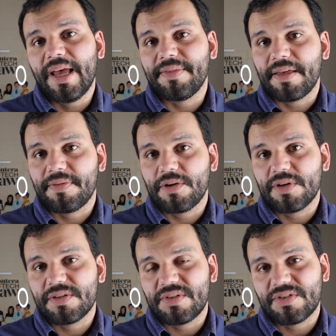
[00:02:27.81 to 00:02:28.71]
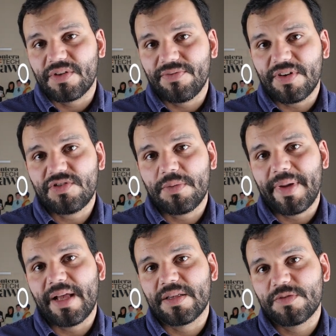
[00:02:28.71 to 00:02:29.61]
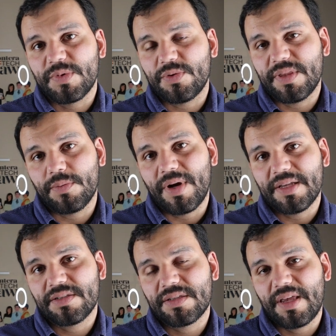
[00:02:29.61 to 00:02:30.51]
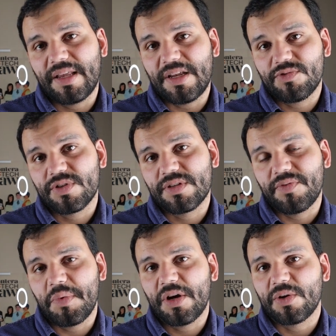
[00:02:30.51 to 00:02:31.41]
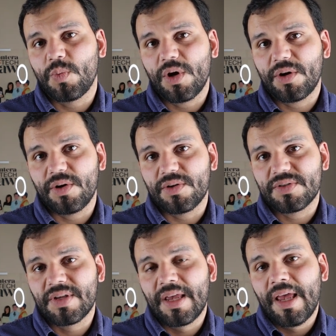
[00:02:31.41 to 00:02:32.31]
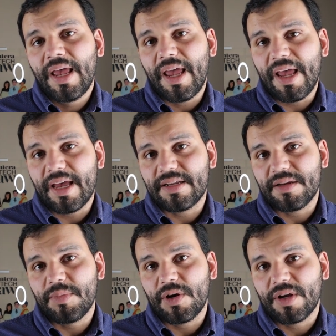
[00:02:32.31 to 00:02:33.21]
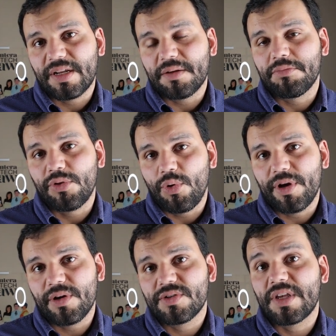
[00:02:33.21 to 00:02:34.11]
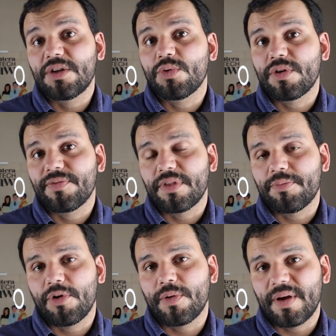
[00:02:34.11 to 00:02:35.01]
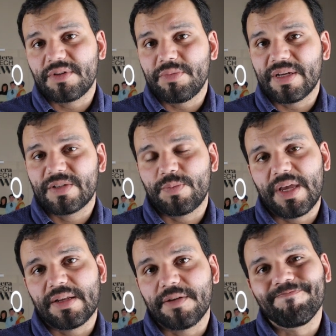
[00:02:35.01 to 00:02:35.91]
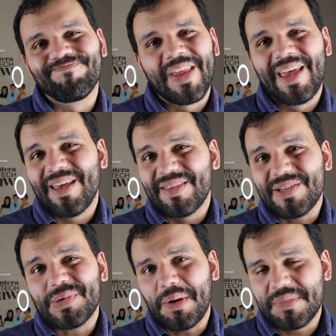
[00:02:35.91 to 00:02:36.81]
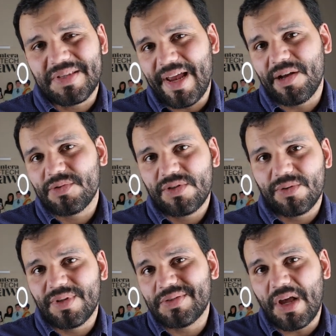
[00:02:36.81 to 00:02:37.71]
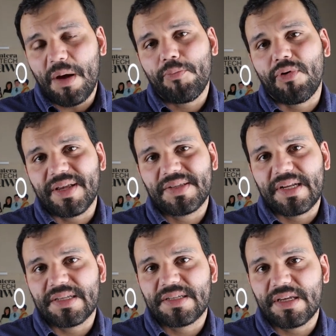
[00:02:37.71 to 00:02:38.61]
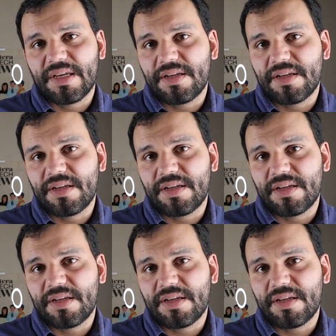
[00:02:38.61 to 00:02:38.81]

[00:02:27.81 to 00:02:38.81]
and that there is sufficient balance between the rights and interests of American workers and American employers in order for the program to be expanded. This comes down to this unprecedented